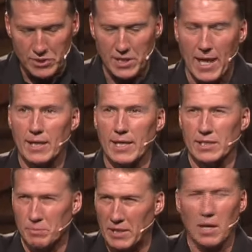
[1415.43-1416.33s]

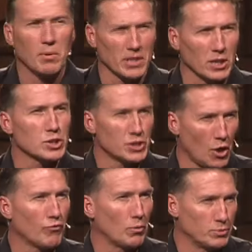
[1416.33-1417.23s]
Christianity has become a little
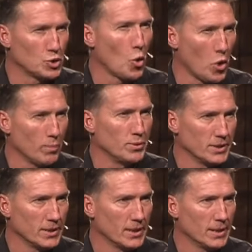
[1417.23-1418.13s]
self
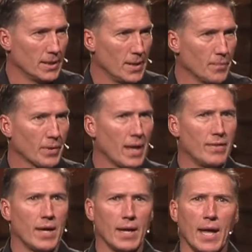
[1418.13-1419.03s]
absorbed,
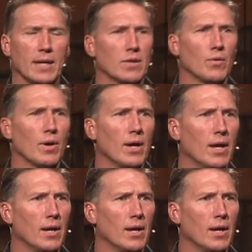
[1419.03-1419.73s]
and that, hey,